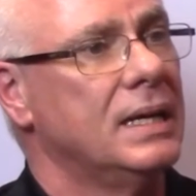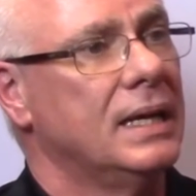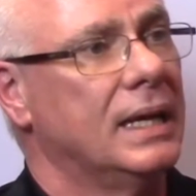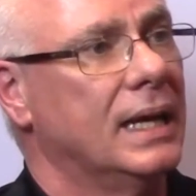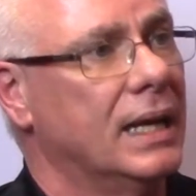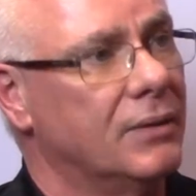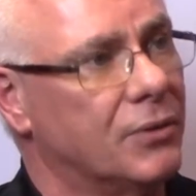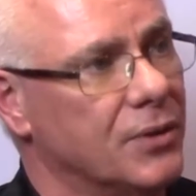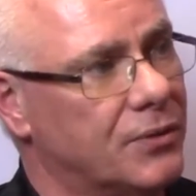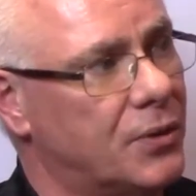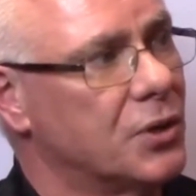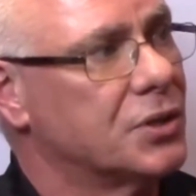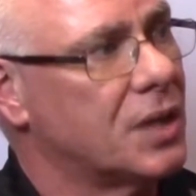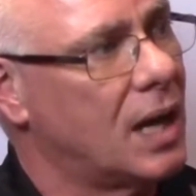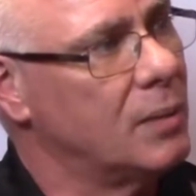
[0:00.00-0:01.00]
And for the
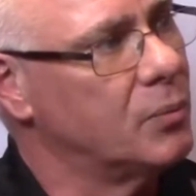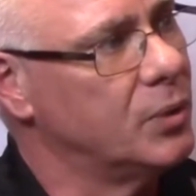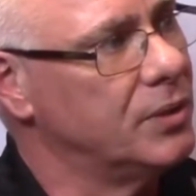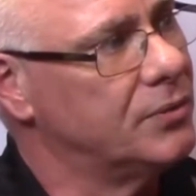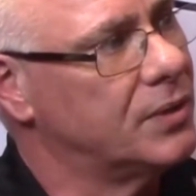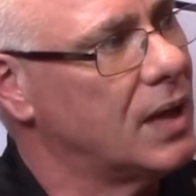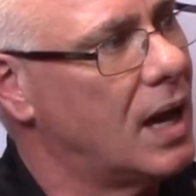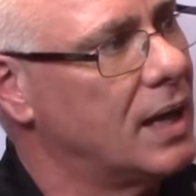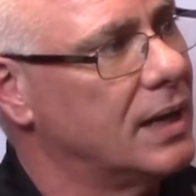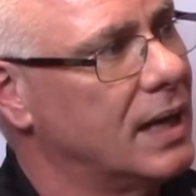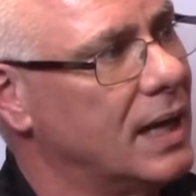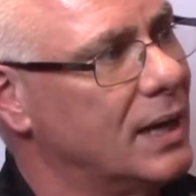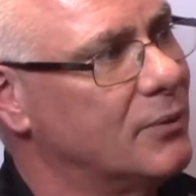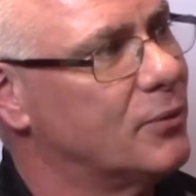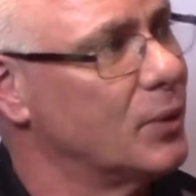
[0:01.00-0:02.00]
first time, we've got
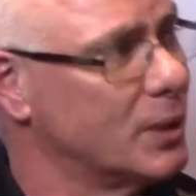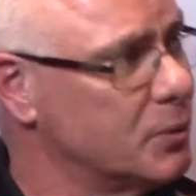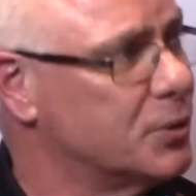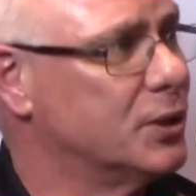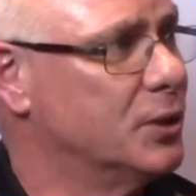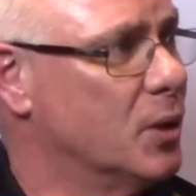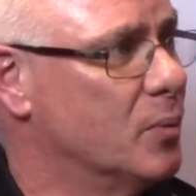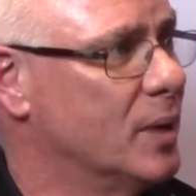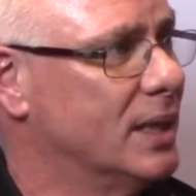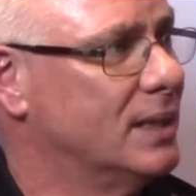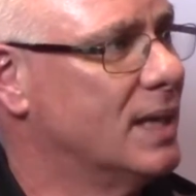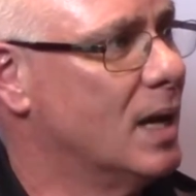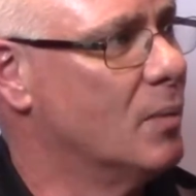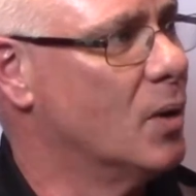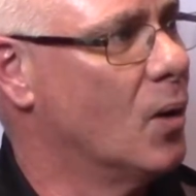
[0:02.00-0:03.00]
a frequency
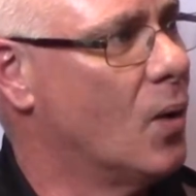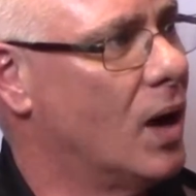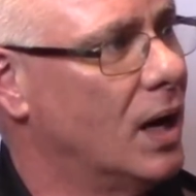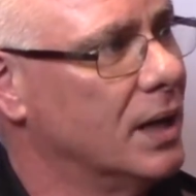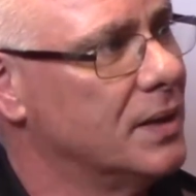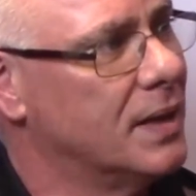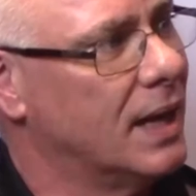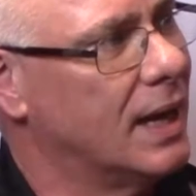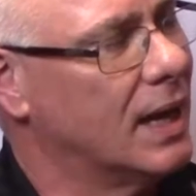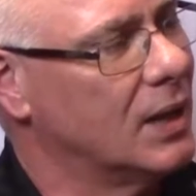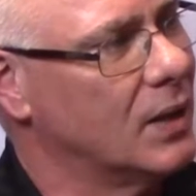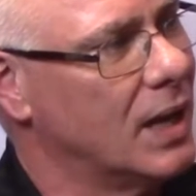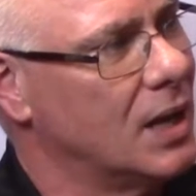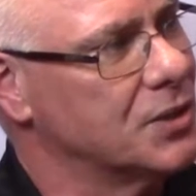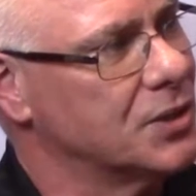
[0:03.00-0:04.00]
domain MOI that
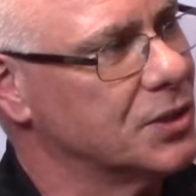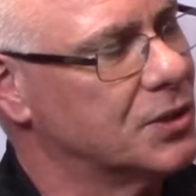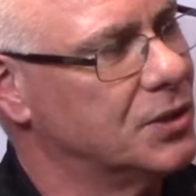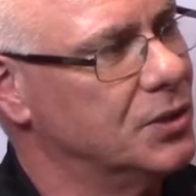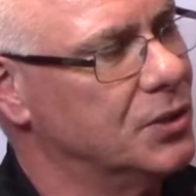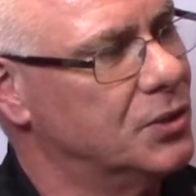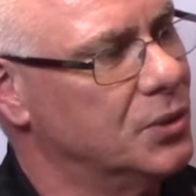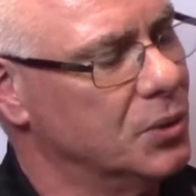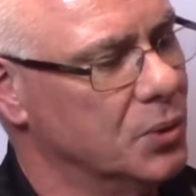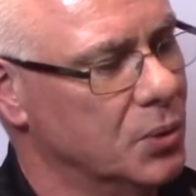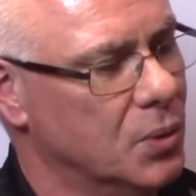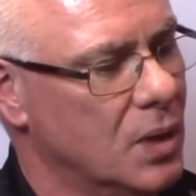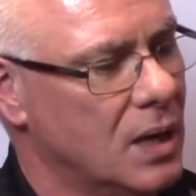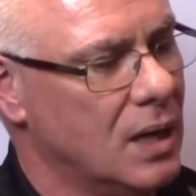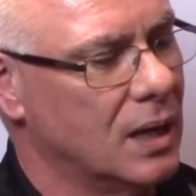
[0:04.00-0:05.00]
allows us to
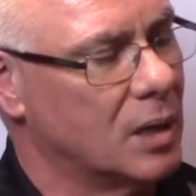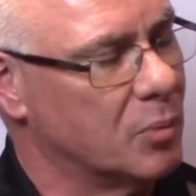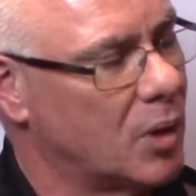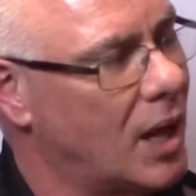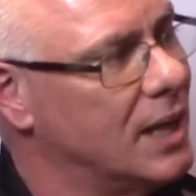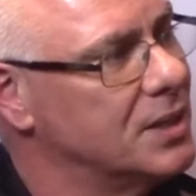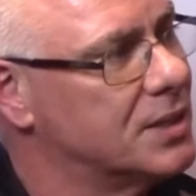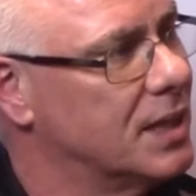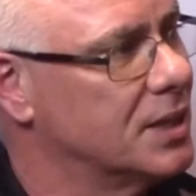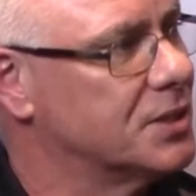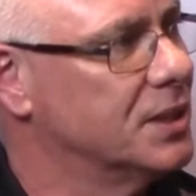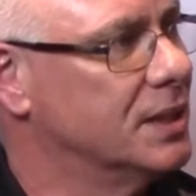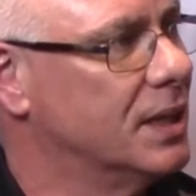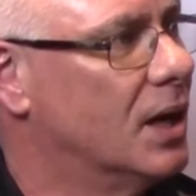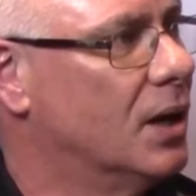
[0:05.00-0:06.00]
do compliance
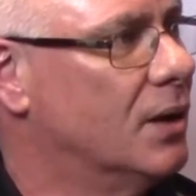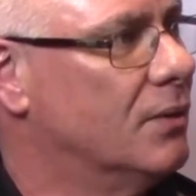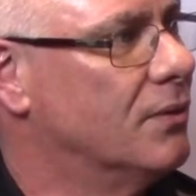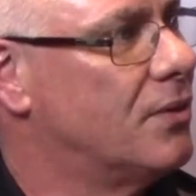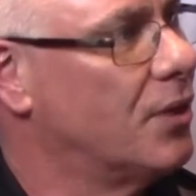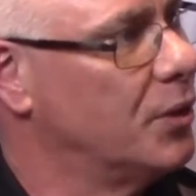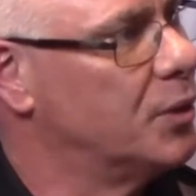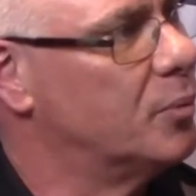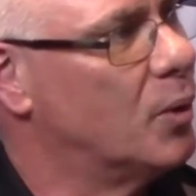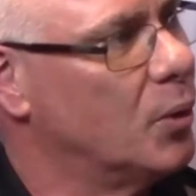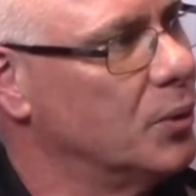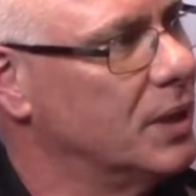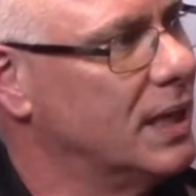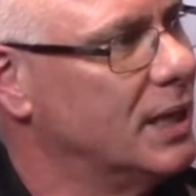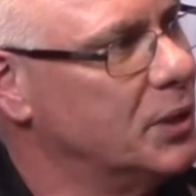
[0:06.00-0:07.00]
testing of
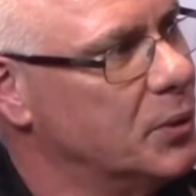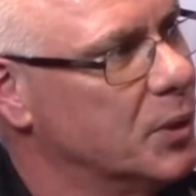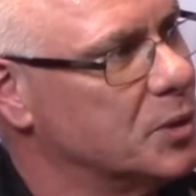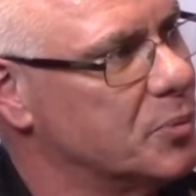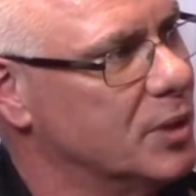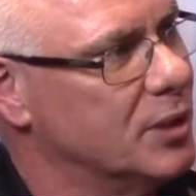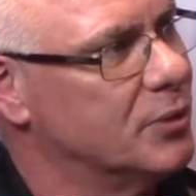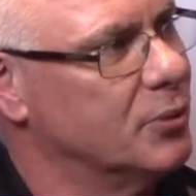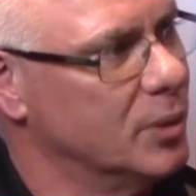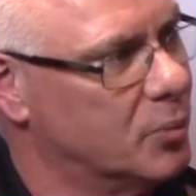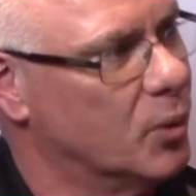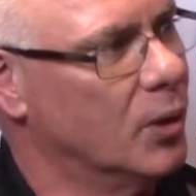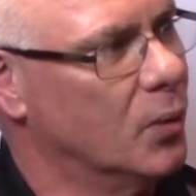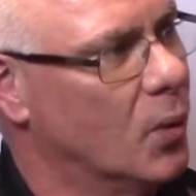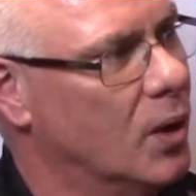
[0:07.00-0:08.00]
Thunderbolt and USB
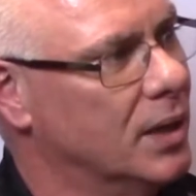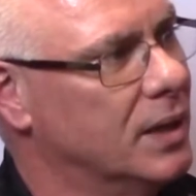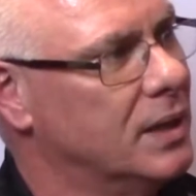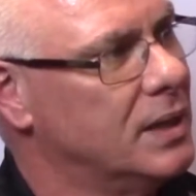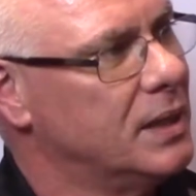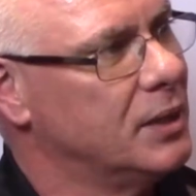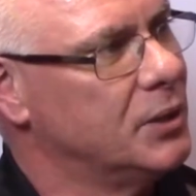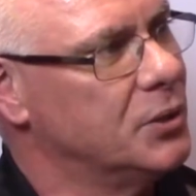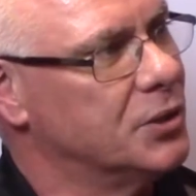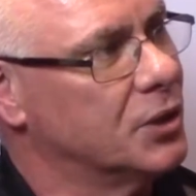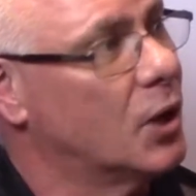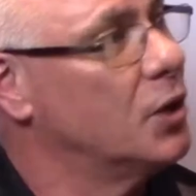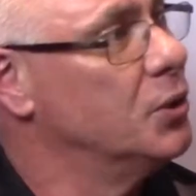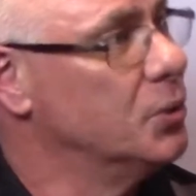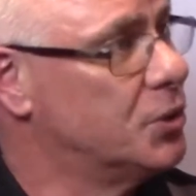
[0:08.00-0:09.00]
3.1
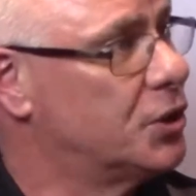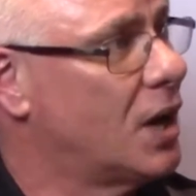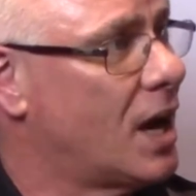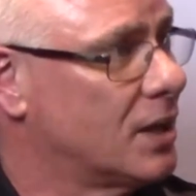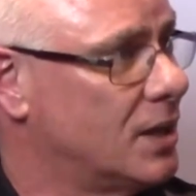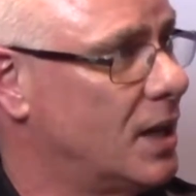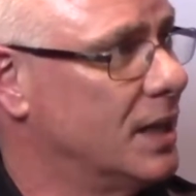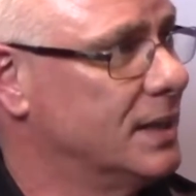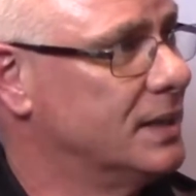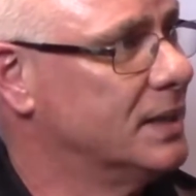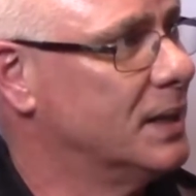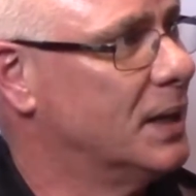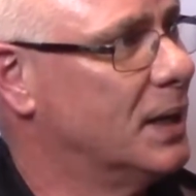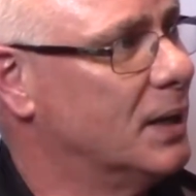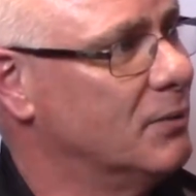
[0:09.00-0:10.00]
using our new Shockline
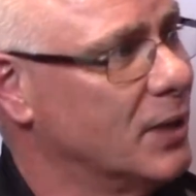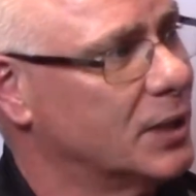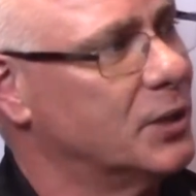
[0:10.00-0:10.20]
vector